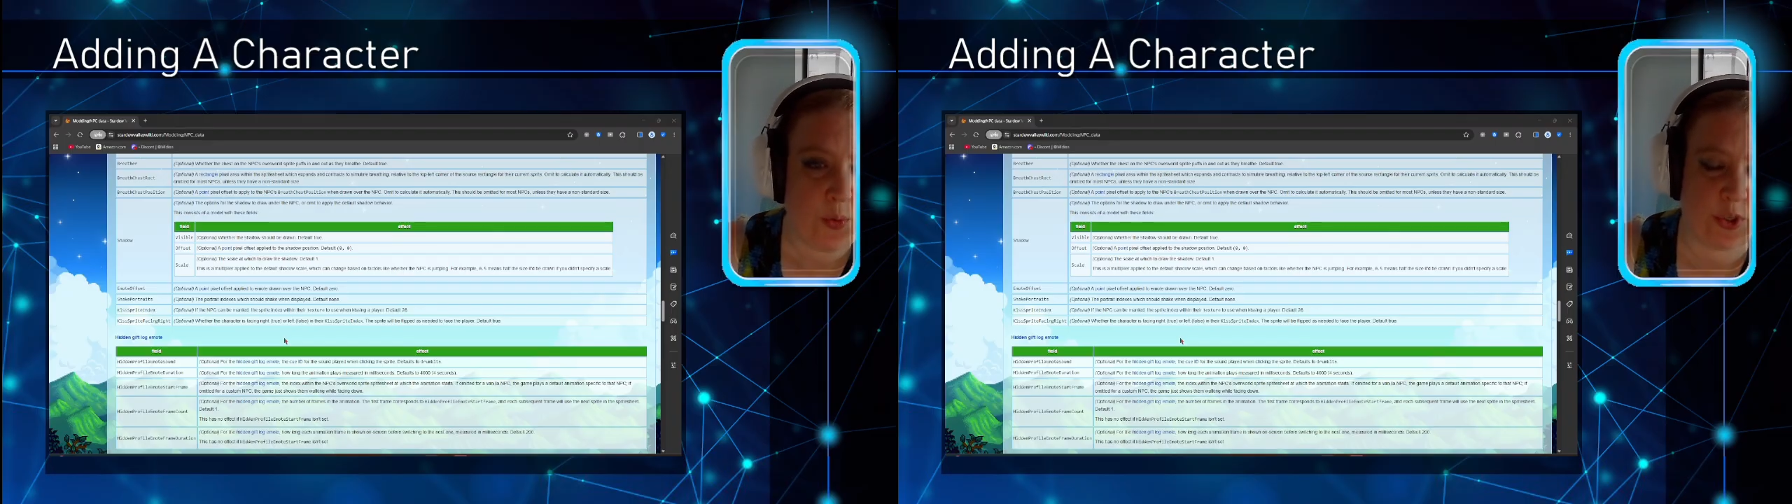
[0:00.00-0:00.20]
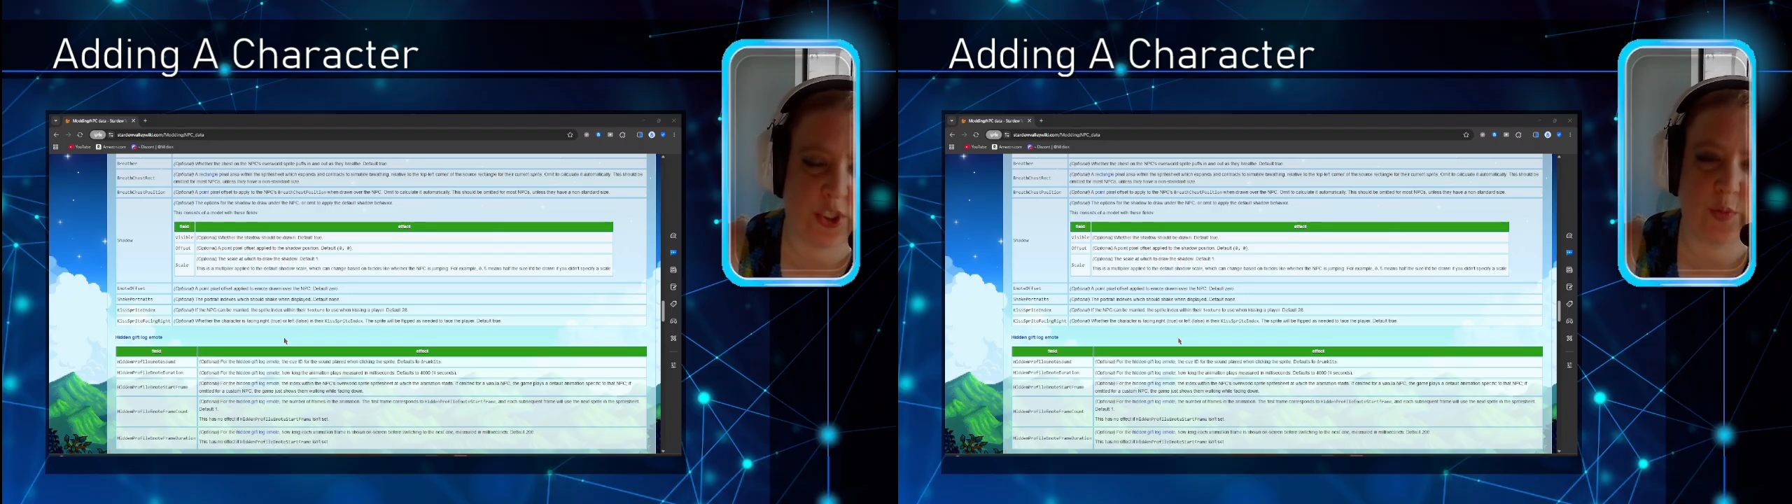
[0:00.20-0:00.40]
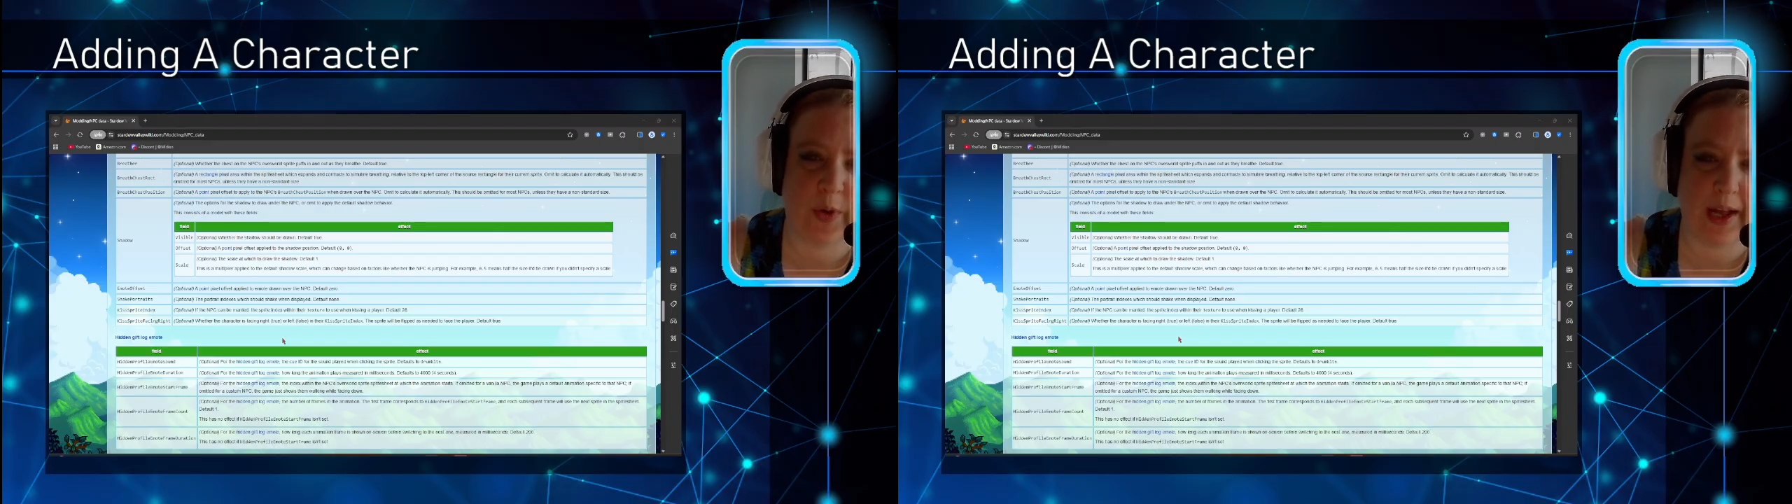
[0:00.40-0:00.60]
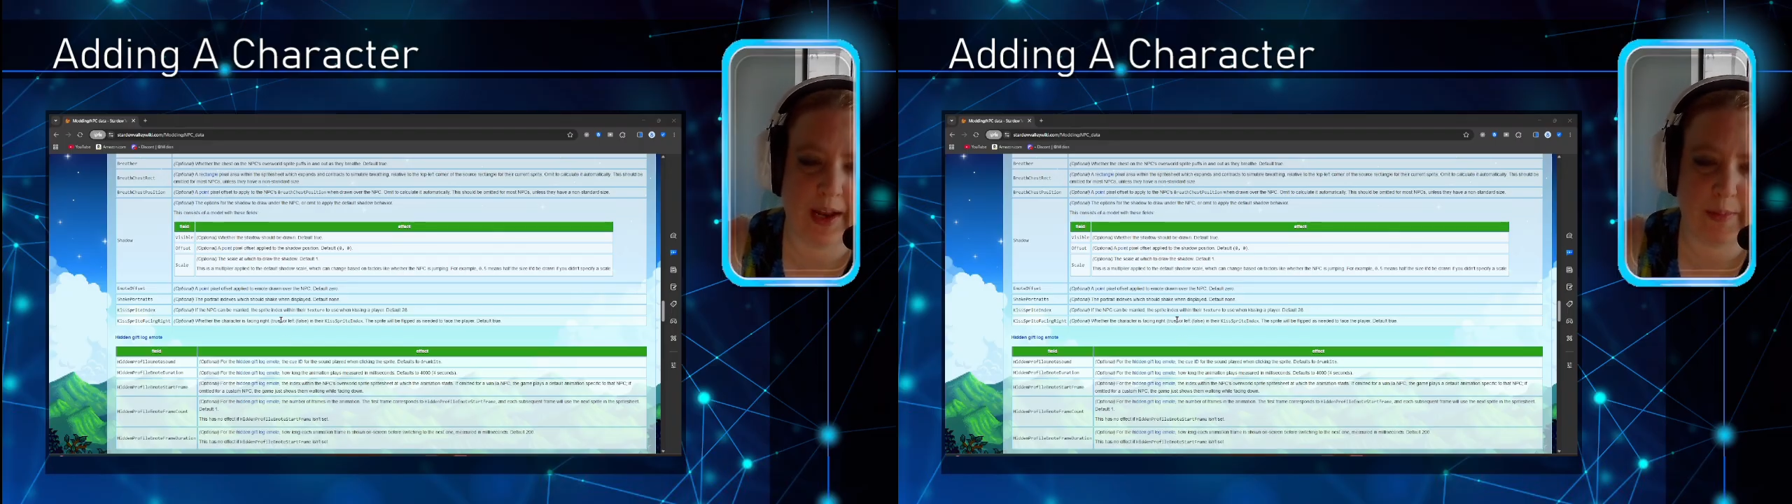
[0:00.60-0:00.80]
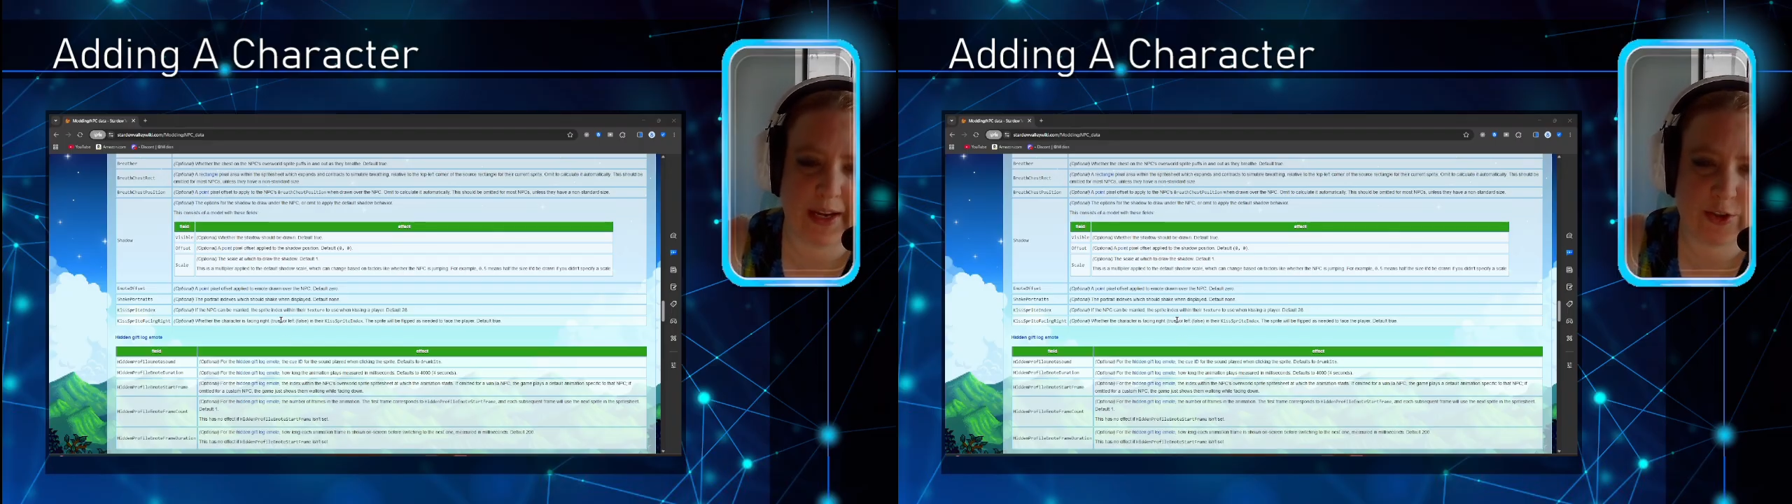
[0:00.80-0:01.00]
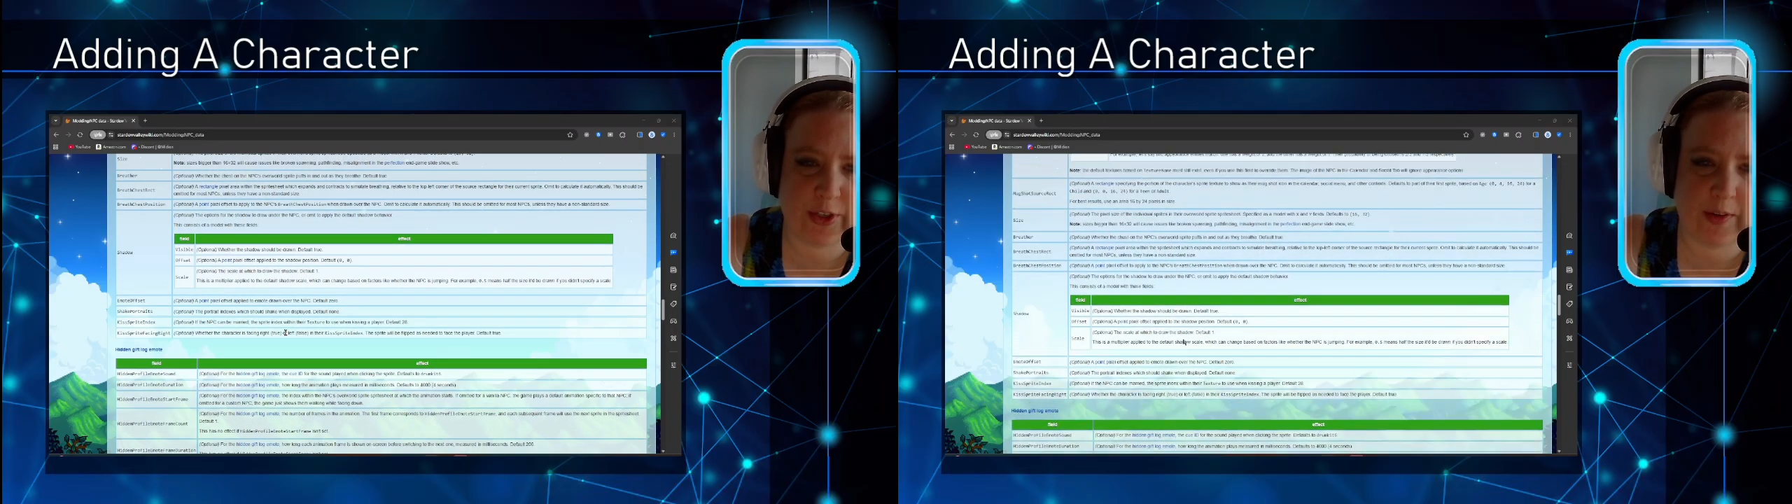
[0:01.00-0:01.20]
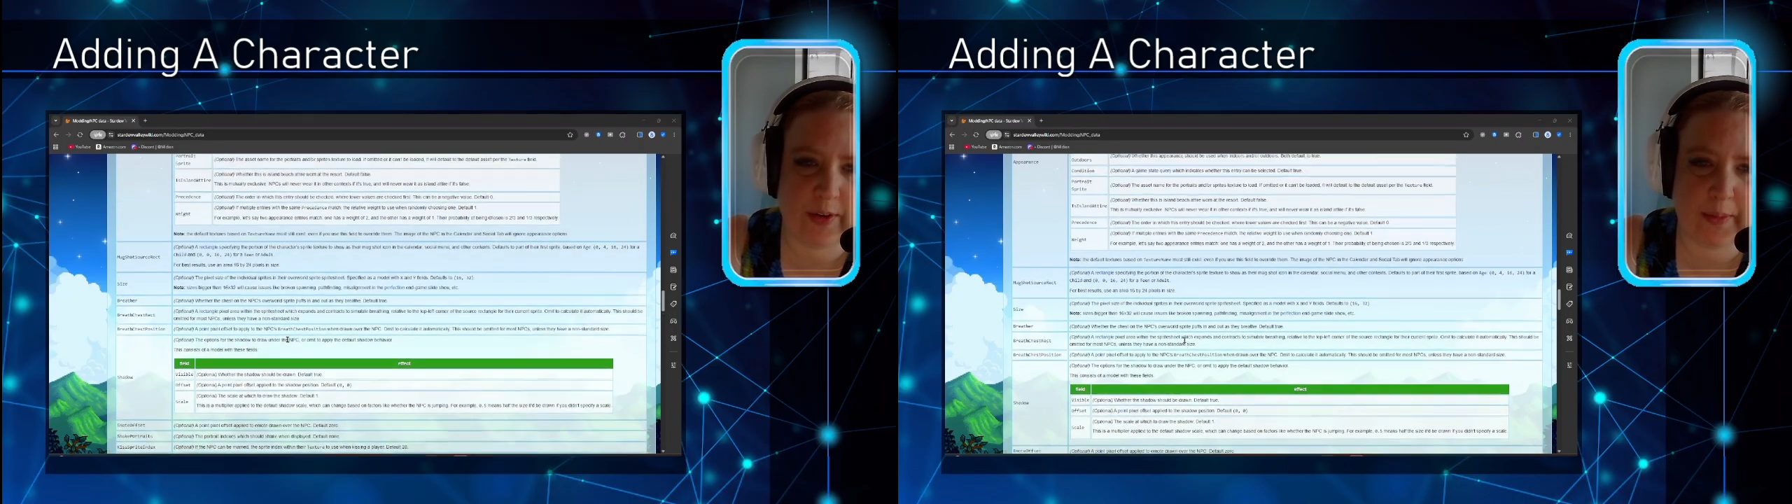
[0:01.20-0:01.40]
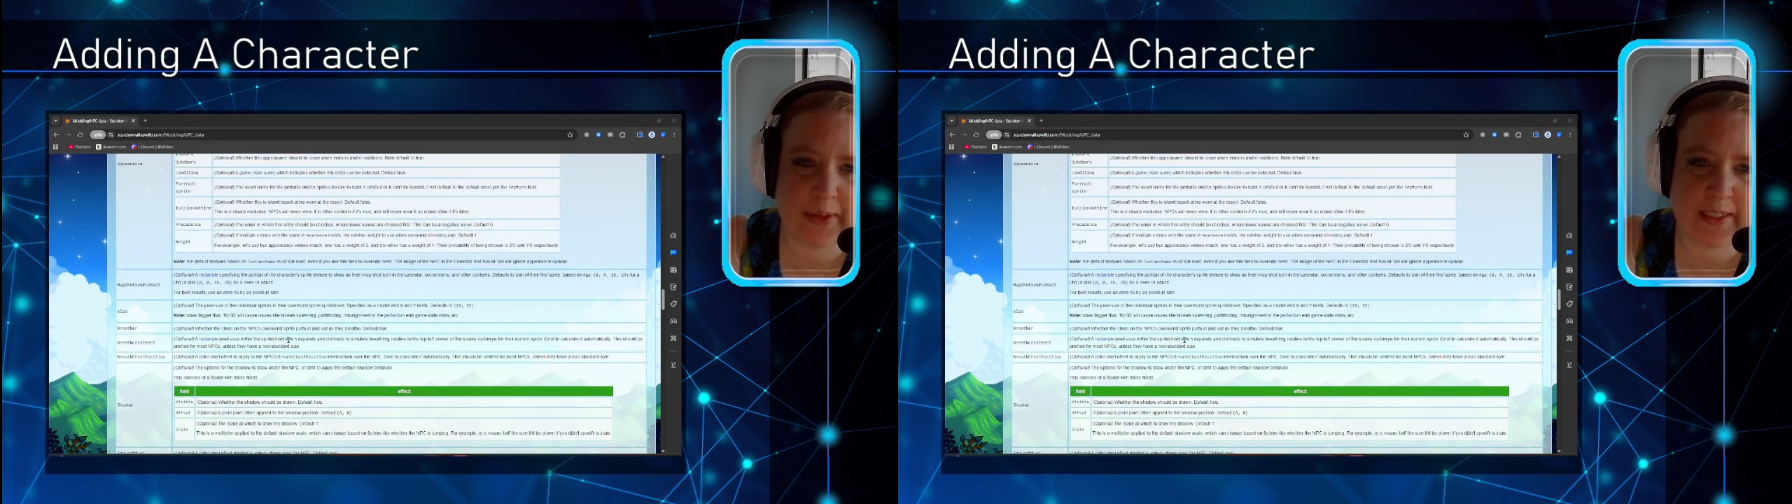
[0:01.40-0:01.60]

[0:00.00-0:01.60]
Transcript: which is what I'm actually going to be